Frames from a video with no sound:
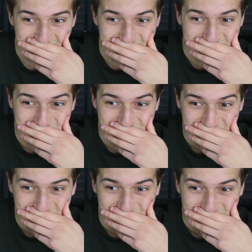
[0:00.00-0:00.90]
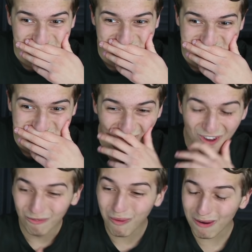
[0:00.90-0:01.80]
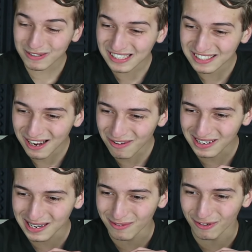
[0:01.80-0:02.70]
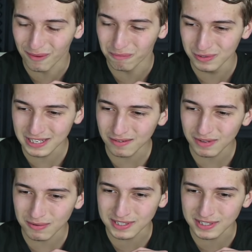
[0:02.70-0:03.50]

much. Where was that sound clip from? Was that that